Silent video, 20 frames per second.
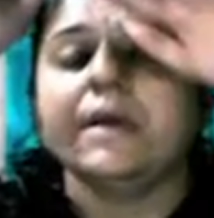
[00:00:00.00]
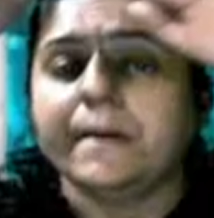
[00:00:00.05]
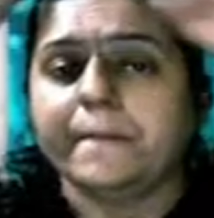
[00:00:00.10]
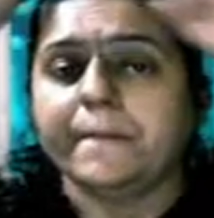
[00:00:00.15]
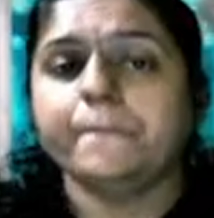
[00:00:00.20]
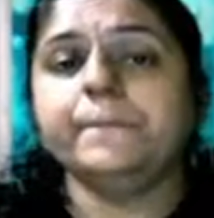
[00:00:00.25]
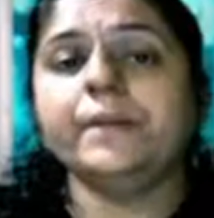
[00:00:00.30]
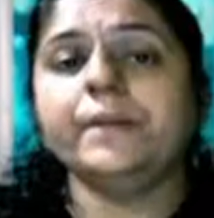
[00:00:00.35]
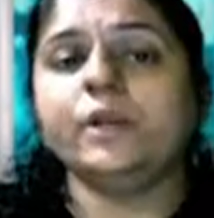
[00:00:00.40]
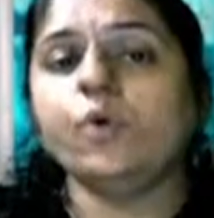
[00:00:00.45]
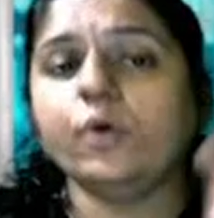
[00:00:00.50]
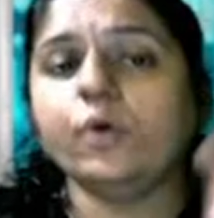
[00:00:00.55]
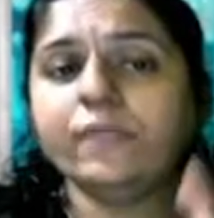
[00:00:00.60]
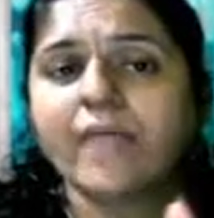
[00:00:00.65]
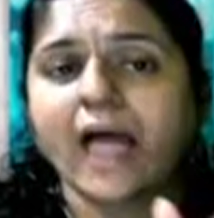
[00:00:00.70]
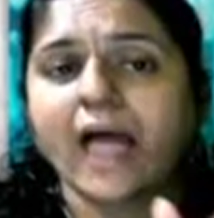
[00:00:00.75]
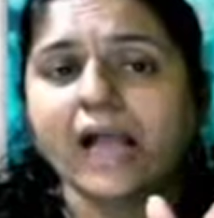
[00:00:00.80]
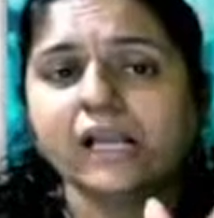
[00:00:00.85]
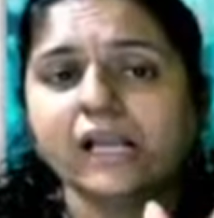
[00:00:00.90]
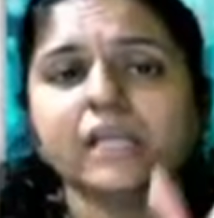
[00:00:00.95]
below
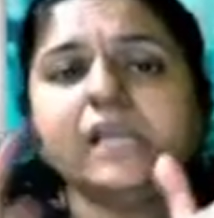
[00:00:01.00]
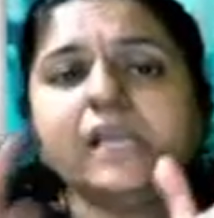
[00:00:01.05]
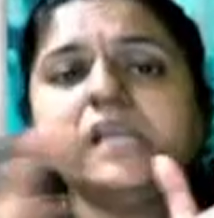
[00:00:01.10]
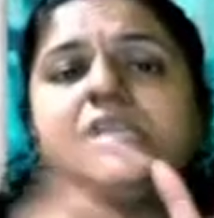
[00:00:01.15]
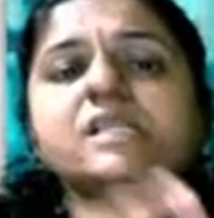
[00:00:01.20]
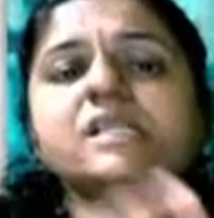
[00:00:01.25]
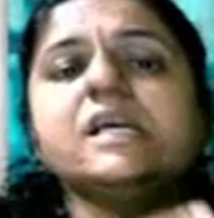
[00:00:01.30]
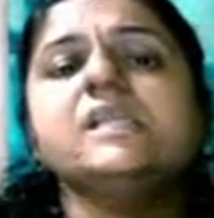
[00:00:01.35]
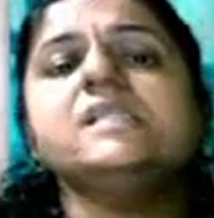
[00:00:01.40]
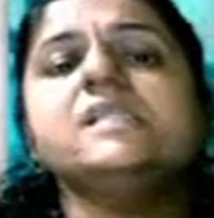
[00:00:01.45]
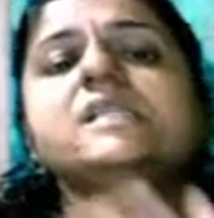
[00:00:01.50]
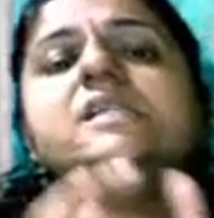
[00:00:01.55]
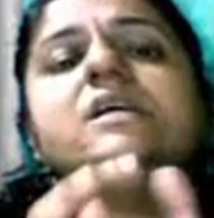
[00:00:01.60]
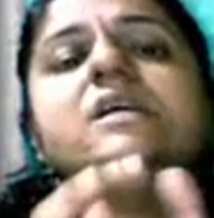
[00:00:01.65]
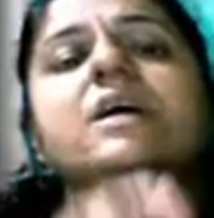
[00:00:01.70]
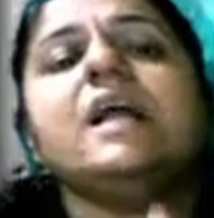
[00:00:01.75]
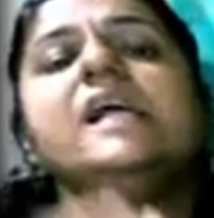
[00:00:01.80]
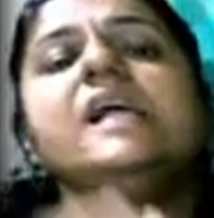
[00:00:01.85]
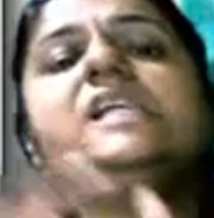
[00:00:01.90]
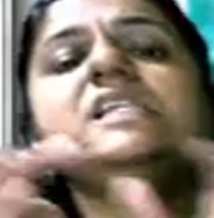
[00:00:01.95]
that is
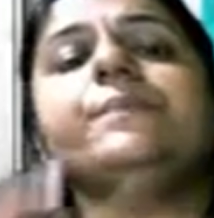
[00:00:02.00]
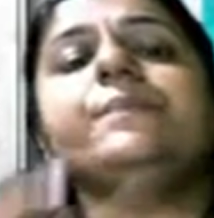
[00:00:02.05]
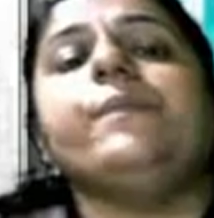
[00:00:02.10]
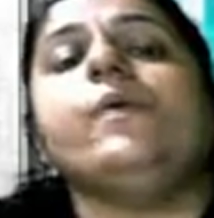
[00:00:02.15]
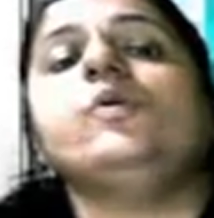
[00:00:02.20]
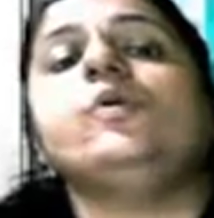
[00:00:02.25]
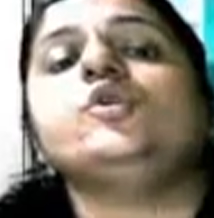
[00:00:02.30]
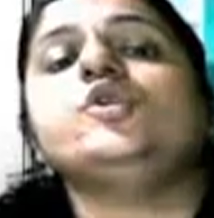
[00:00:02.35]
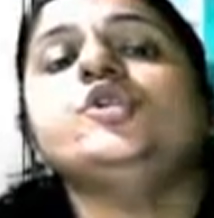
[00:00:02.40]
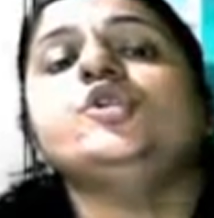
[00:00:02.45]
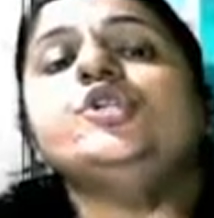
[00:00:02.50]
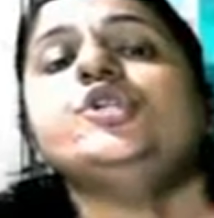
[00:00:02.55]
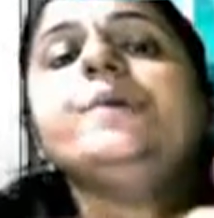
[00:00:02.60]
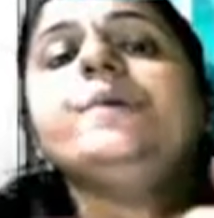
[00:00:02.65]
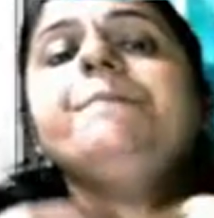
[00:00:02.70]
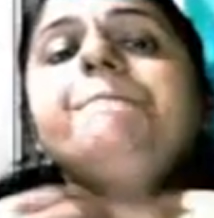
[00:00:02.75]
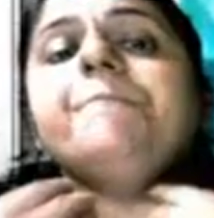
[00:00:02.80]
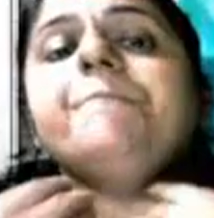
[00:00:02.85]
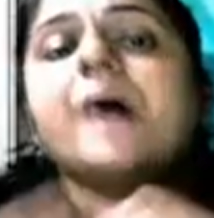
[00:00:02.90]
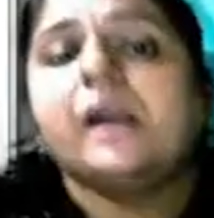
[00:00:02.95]
considered as depository
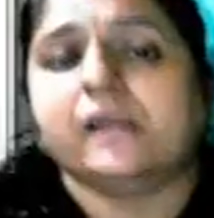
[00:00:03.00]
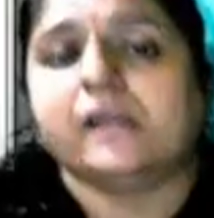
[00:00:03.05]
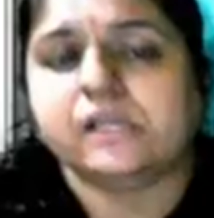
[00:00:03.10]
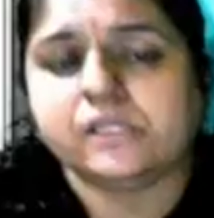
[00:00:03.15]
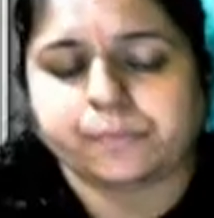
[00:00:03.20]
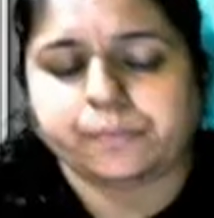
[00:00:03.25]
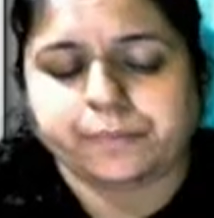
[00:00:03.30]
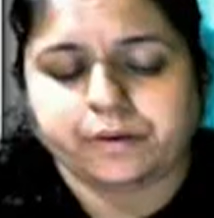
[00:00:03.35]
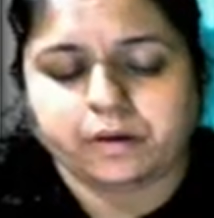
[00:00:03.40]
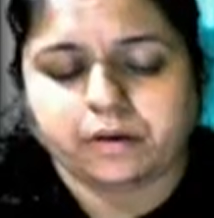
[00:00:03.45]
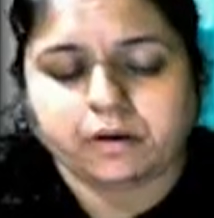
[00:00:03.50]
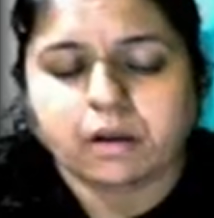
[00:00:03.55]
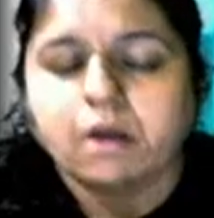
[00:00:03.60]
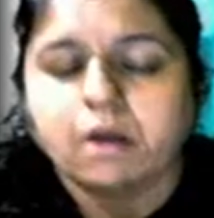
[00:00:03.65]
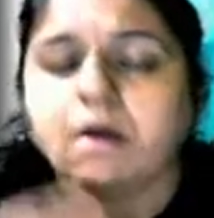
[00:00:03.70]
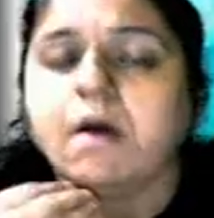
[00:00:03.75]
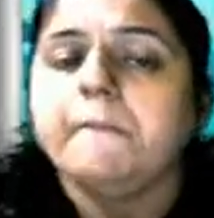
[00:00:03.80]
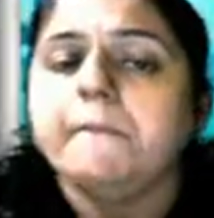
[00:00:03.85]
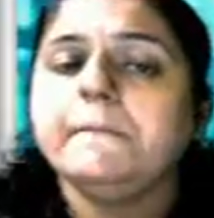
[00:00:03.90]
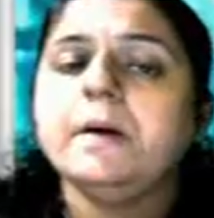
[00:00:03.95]
participant.
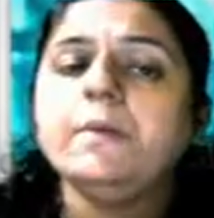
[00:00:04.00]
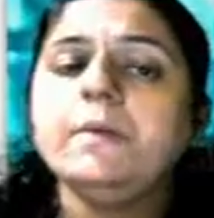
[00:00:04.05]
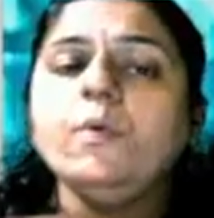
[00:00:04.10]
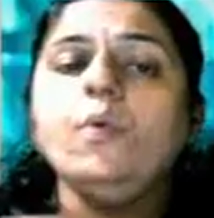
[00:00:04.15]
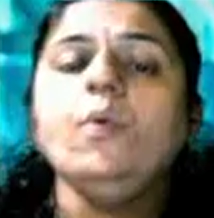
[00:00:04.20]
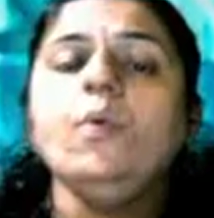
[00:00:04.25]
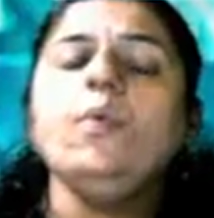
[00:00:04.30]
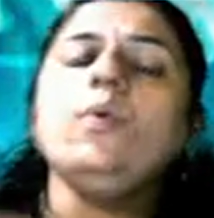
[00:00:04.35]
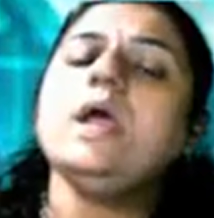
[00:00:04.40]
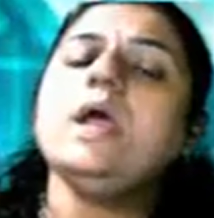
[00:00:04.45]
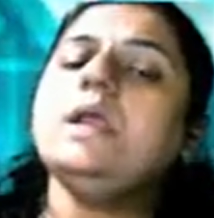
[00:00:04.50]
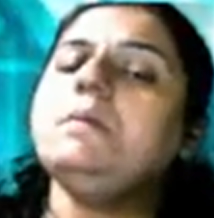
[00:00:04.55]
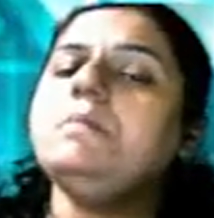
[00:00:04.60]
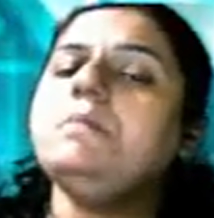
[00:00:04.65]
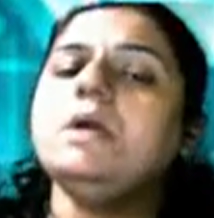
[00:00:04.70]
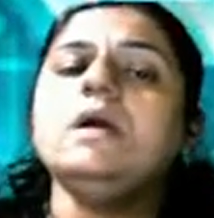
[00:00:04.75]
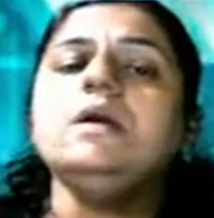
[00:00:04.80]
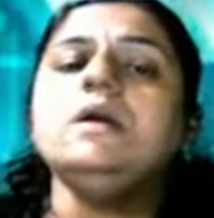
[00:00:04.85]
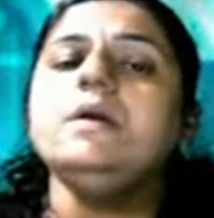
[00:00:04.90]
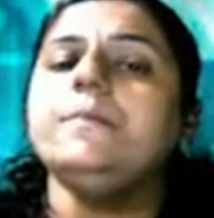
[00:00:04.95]
Ma'am, who can
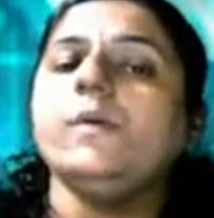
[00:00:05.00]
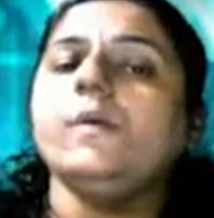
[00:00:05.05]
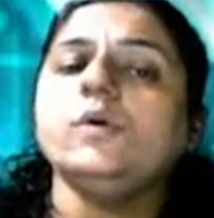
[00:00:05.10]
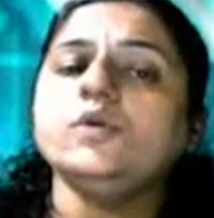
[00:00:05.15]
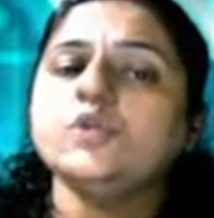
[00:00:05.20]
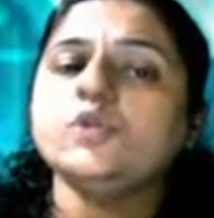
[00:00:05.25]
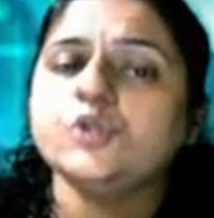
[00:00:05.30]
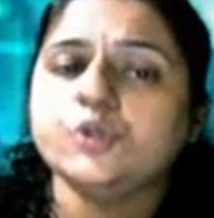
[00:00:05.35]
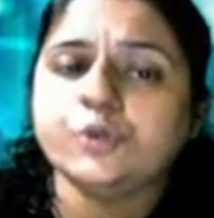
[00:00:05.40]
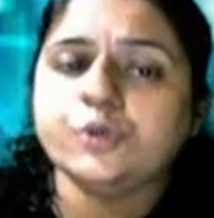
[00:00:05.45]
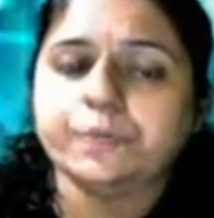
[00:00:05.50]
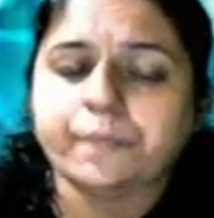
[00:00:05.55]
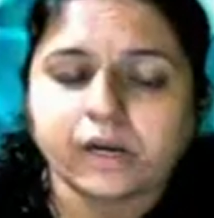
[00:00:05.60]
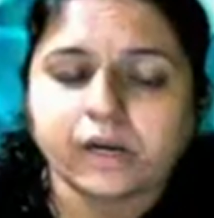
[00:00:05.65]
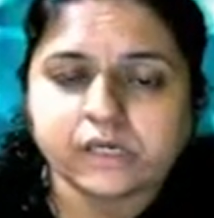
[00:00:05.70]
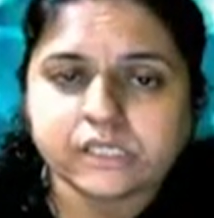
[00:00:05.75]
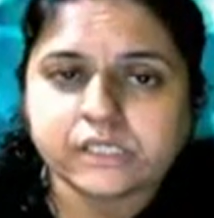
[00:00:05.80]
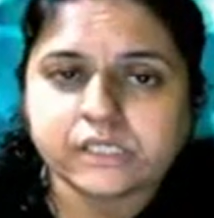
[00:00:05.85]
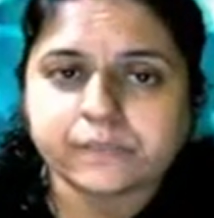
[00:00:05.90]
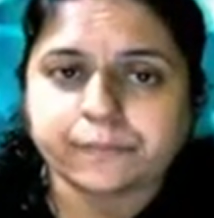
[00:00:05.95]
be a depository
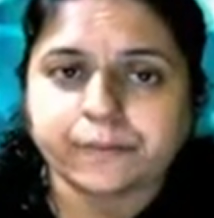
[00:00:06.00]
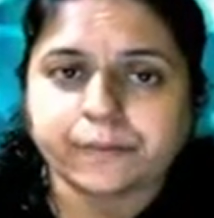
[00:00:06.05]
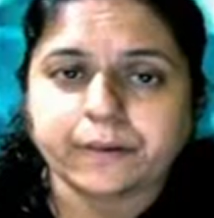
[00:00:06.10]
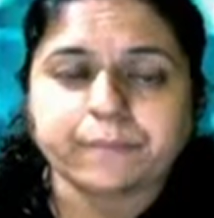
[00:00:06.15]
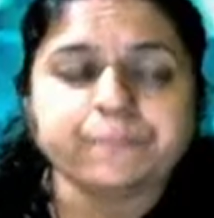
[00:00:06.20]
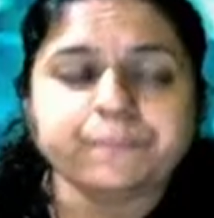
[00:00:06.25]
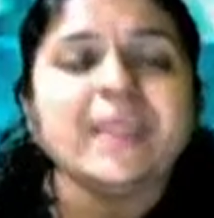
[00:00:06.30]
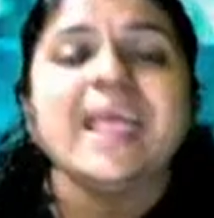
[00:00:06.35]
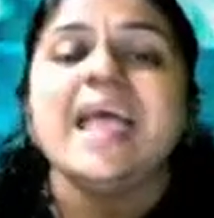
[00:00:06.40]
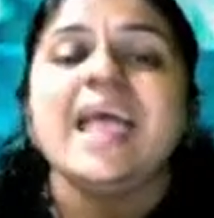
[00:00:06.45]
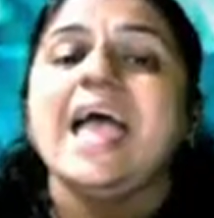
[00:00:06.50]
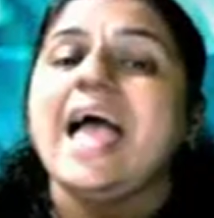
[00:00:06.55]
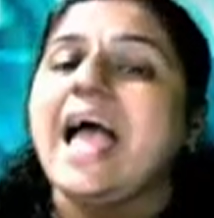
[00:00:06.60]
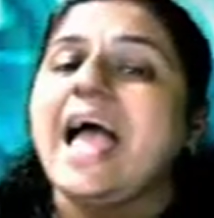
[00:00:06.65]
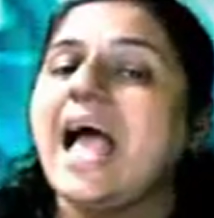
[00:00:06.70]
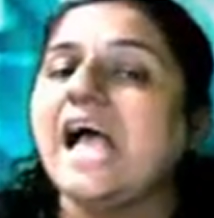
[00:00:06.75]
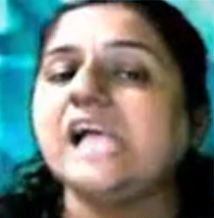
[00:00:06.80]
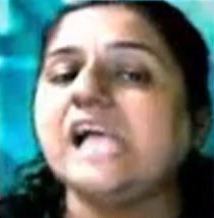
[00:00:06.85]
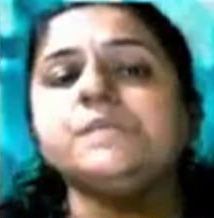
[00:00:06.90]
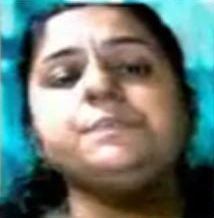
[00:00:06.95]
participant?
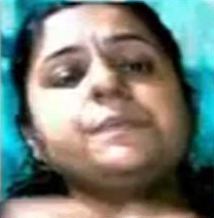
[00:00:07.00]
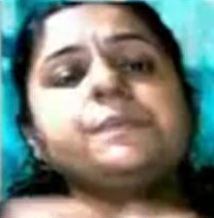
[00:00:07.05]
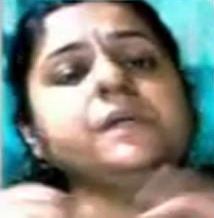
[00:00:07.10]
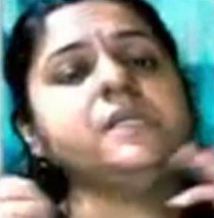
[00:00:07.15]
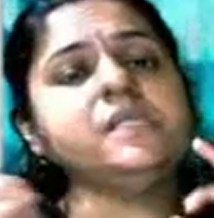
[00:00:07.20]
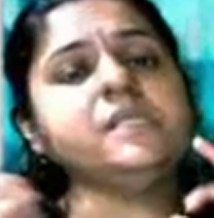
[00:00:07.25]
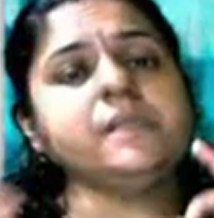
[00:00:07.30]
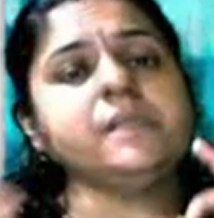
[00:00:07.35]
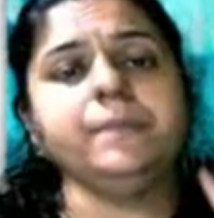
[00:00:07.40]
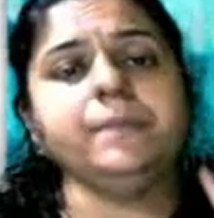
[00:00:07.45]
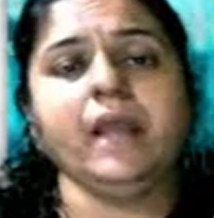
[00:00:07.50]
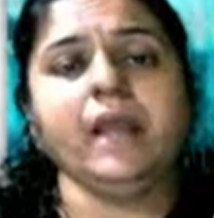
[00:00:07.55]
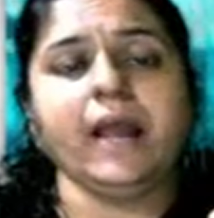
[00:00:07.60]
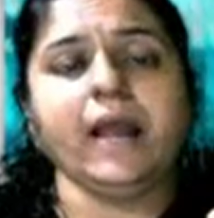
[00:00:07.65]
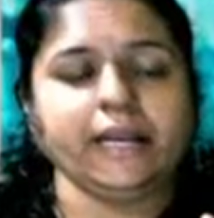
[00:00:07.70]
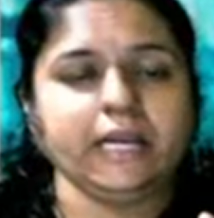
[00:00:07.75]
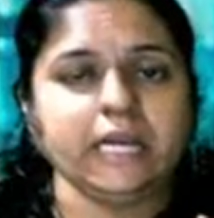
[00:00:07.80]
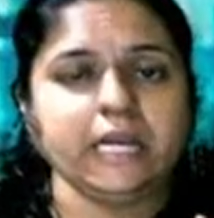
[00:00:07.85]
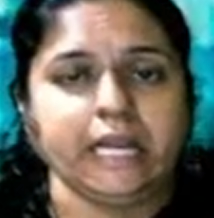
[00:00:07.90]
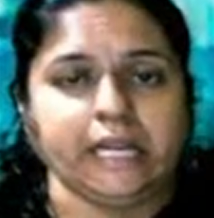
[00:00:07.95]
As per SEBI
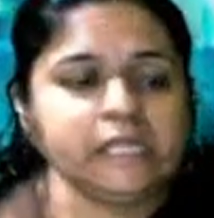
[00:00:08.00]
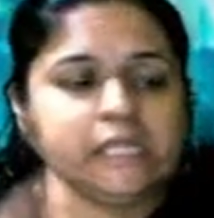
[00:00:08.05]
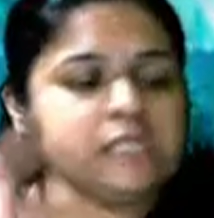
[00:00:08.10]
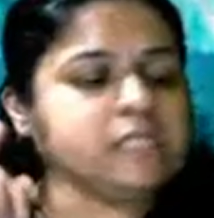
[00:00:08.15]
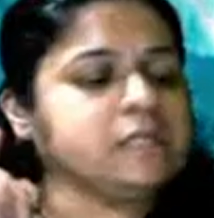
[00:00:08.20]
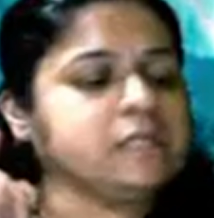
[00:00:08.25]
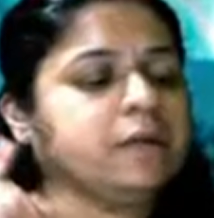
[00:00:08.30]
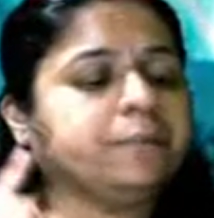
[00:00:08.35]
guidelines,